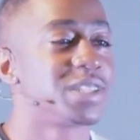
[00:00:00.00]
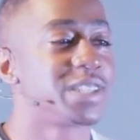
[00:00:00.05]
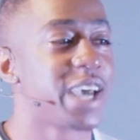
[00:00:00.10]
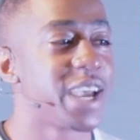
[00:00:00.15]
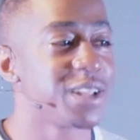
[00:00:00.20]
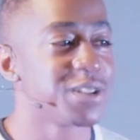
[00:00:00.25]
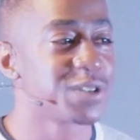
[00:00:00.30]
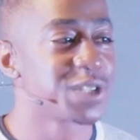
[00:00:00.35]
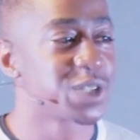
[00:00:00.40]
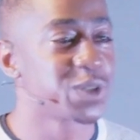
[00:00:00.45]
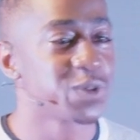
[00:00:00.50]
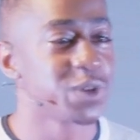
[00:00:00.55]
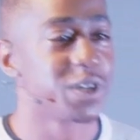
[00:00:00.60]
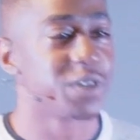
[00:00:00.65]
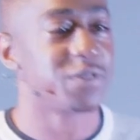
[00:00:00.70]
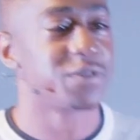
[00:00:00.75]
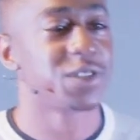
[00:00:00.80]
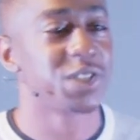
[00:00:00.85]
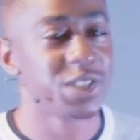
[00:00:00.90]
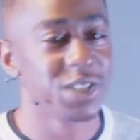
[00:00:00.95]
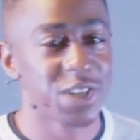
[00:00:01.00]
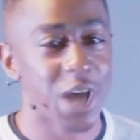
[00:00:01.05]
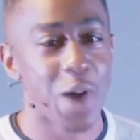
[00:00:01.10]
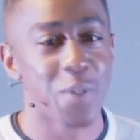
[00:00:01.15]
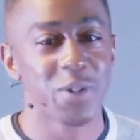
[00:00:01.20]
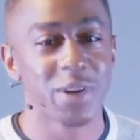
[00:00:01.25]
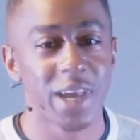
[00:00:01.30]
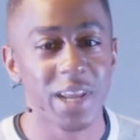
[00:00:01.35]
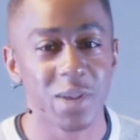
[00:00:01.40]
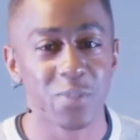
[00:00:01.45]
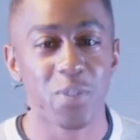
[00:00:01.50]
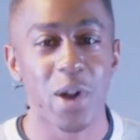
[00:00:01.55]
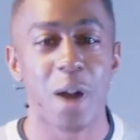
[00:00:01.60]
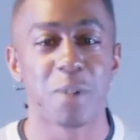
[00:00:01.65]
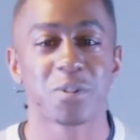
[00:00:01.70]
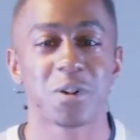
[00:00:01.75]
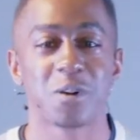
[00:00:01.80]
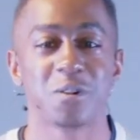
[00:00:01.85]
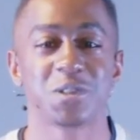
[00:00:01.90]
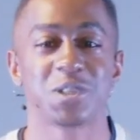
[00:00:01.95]
Taylor Swift, she dominated
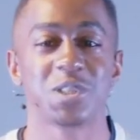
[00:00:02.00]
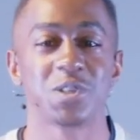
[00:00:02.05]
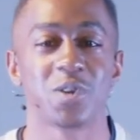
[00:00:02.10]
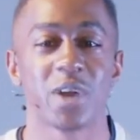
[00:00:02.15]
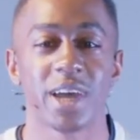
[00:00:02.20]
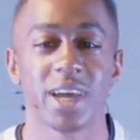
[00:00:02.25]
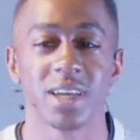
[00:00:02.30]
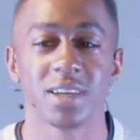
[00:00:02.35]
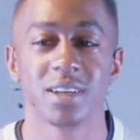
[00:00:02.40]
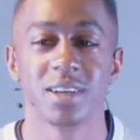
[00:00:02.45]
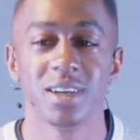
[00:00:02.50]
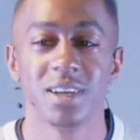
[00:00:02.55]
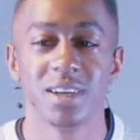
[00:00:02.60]
pop culture, right?